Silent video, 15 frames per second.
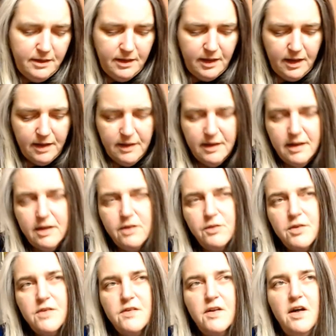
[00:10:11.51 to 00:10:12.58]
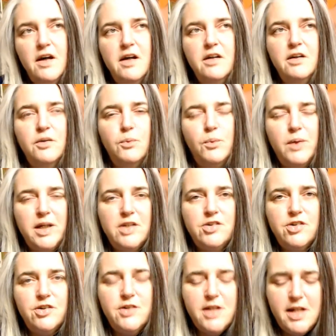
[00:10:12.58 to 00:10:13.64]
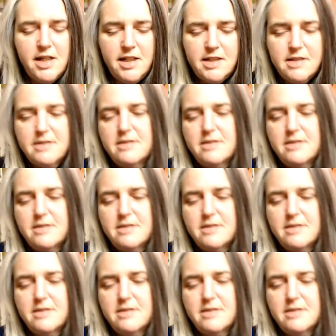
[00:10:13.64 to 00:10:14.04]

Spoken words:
I think it was called a winter knit.